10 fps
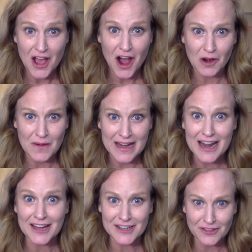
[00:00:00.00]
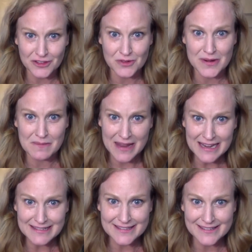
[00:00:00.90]
All right, another 3
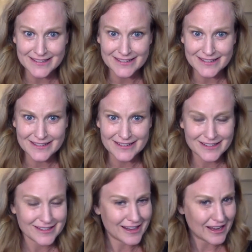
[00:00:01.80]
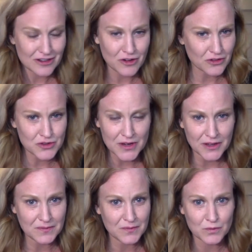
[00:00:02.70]
minutes, and you know the
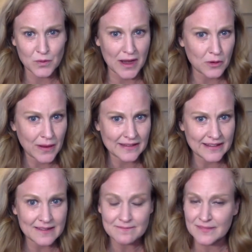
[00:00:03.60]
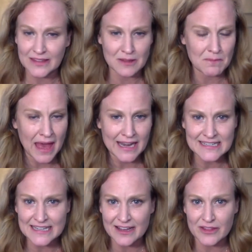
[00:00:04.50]
drill. Write quickly, get the bad
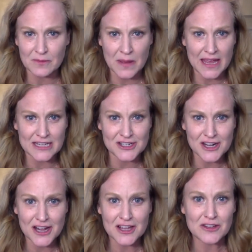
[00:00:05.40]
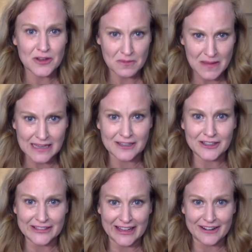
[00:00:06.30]
idea on the page. You can make it
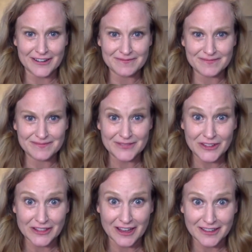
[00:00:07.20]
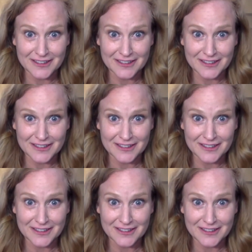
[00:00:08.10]
good later. Good luck.